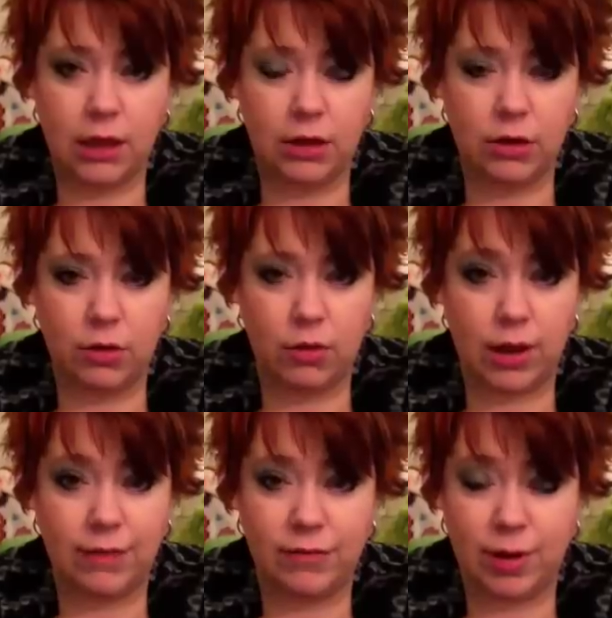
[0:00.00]

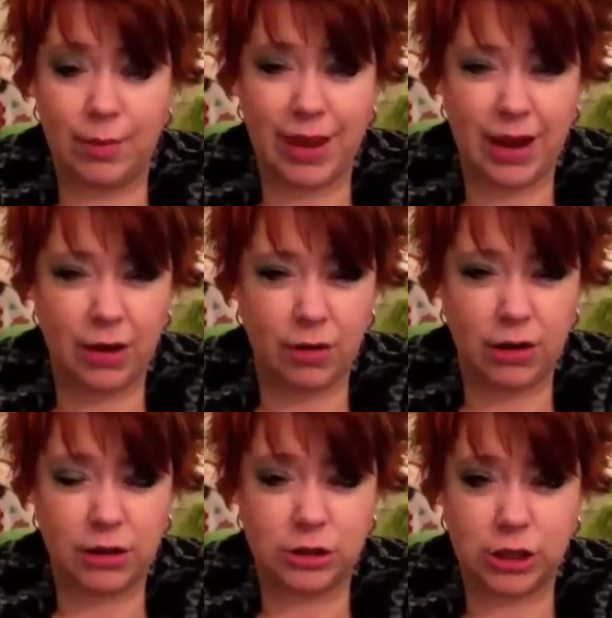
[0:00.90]
even a
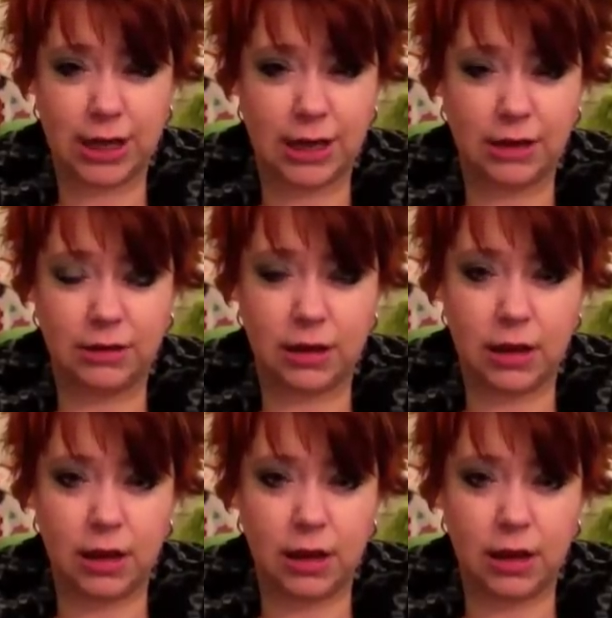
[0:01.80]
parent, a child.